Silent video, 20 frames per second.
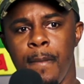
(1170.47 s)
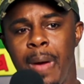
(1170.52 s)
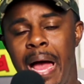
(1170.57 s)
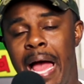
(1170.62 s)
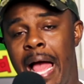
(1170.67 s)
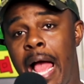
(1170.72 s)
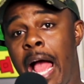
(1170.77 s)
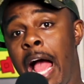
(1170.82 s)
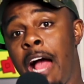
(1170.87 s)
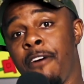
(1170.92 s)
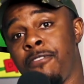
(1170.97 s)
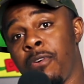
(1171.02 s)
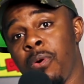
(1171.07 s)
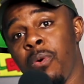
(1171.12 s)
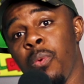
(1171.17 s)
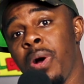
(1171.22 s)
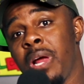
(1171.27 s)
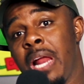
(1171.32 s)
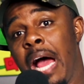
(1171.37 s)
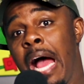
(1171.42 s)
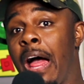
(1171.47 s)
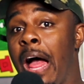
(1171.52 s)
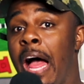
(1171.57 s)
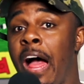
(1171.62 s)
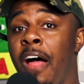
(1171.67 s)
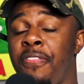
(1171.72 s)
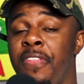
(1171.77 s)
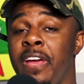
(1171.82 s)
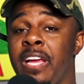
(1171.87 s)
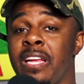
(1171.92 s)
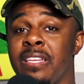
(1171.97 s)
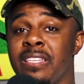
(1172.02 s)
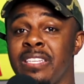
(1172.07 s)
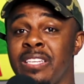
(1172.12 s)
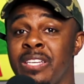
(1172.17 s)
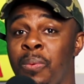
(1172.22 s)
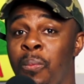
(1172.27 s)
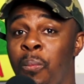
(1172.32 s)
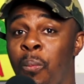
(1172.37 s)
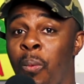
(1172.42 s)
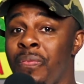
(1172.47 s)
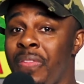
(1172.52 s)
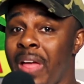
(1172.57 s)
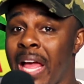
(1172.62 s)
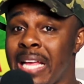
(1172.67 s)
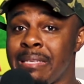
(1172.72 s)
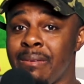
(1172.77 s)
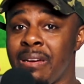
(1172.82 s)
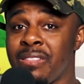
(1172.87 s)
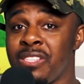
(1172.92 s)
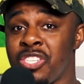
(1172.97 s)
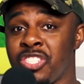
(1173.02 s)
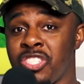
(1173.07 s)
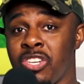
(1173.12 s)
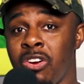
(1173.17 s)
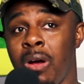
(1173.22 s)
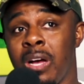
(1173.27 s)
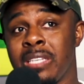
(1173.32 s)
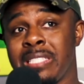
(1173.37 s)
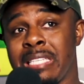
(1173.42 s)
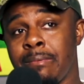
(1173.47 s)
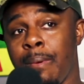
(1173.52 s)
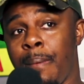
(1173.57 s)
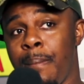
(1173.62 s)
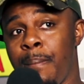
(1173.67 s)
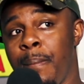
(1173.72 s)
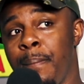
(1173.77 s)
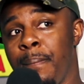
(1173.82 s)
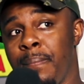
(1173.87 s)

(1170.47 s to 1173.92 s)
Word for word: I, I for one, I, I, think one thing I say about this shirt, I say about